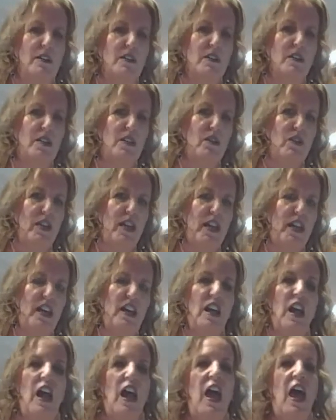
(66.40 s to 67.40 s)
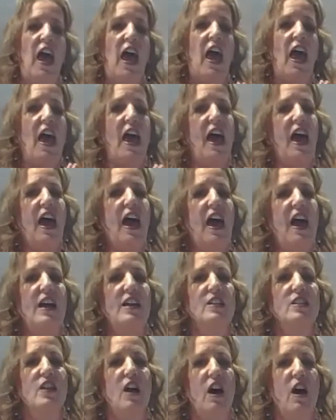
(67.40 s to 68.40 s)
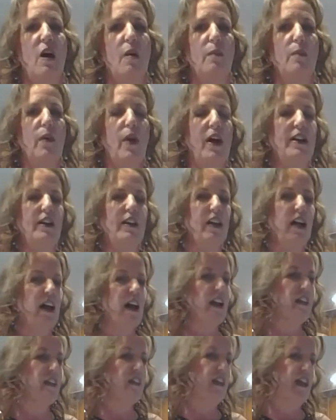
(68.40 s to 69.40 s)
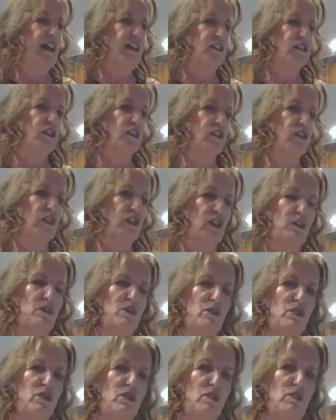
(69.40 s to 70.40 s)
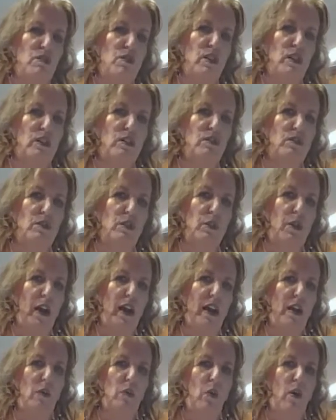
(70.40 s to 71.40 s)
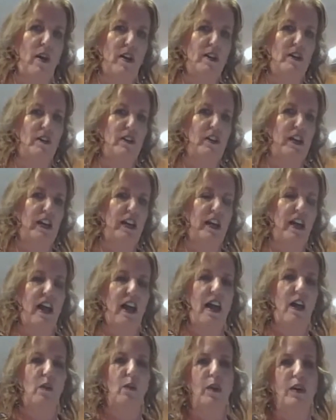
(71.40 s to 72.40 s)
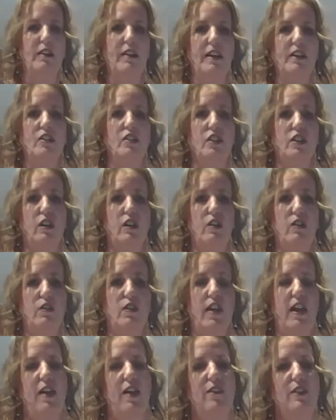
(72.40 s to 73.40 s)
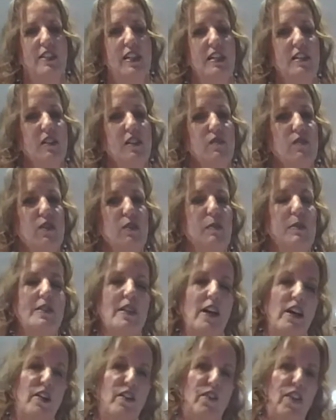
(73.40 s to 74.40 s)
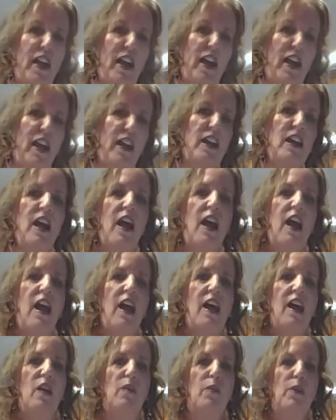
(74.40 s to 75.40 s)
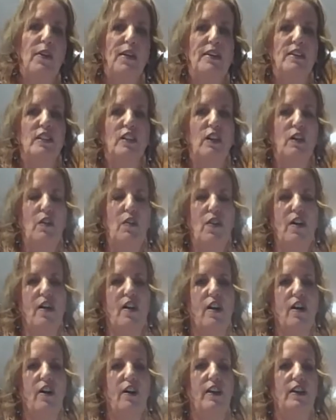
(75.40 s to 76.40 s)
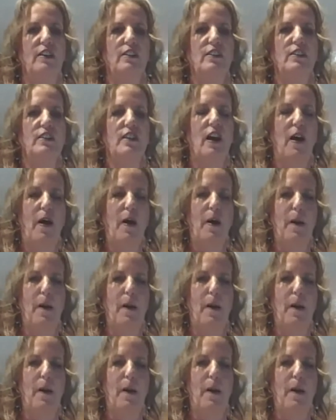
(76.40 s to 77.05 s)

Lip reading: positivity. And Brian and I like to go to the Gruet Winery, and we like to go, they have a tasting room in Santa Fe, and we like to go there and